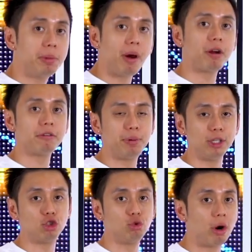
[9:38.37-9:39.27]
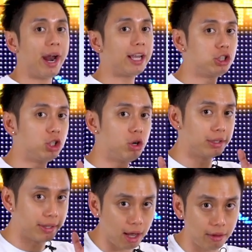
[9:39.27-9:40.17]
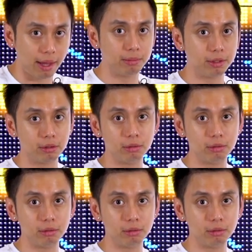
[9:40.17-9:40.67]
be part of the pitch. You are actually going to tell them,